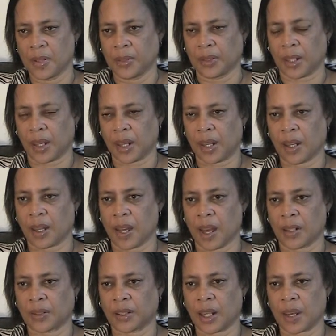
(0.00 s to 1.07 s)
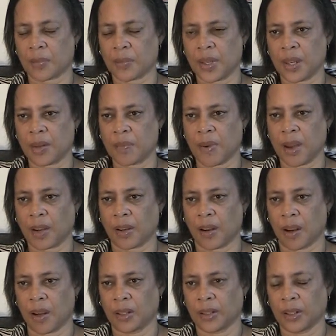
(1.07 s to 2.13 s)
They can contact me by
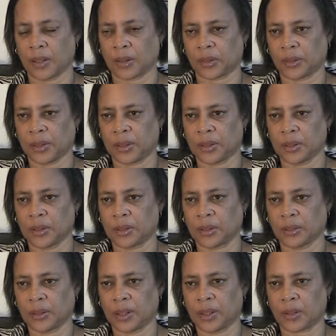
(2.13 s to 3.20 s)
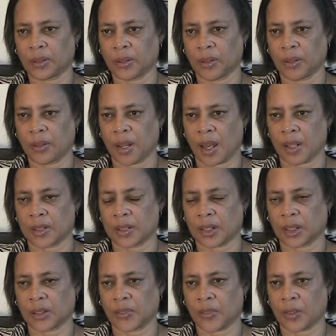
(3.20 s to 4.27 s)
calling
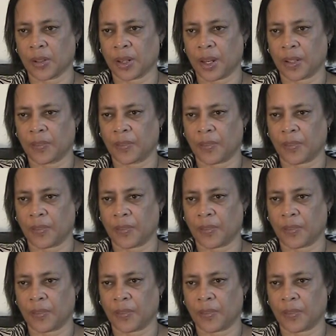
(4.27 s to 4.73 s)
323-309-6485.